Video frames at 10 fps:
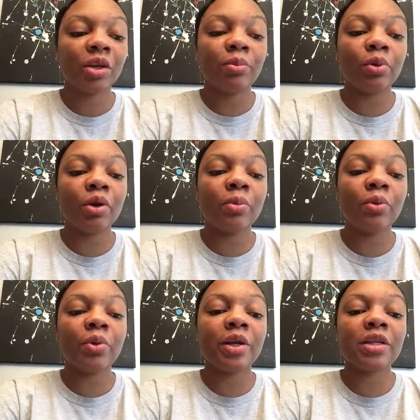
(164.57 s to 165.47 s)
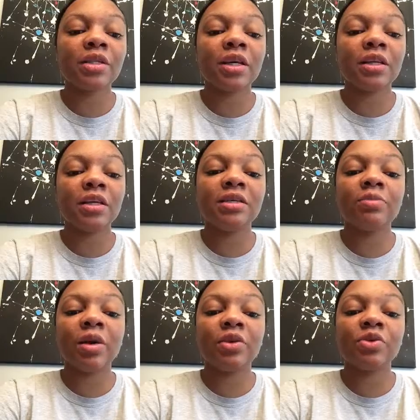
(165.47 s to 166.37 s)
employ poetic techniques
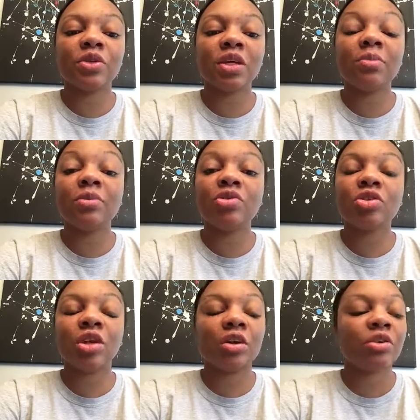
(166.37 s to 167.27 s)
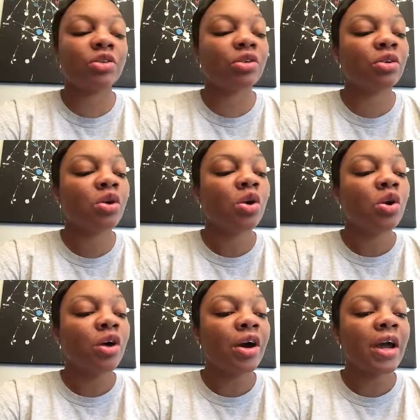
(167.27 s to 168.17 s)
by using image, character,
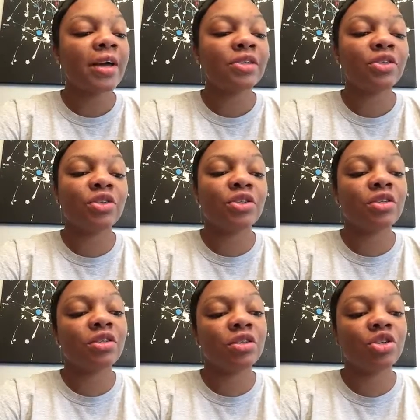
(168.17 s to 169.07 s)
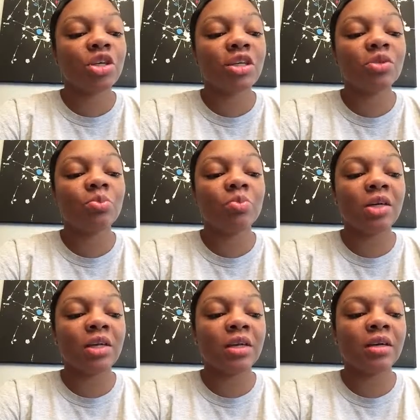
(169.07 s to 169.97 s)
or action to suggest
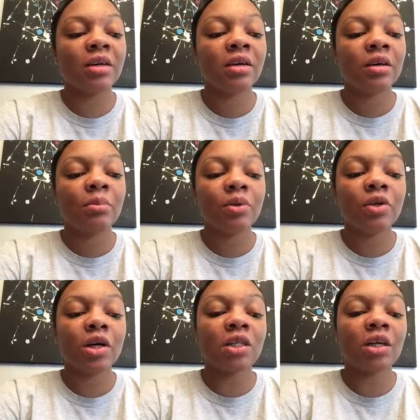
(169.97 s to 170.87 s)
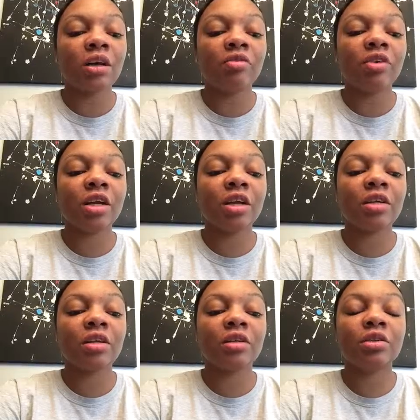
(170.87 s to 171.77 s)
meaning beyond the everyday
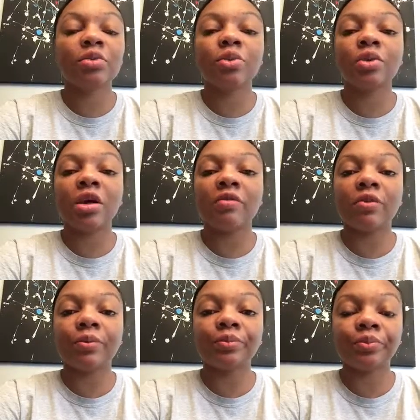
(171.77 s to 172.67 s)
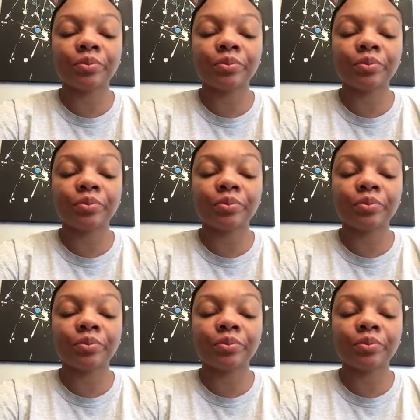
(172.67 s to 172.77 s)
literal level.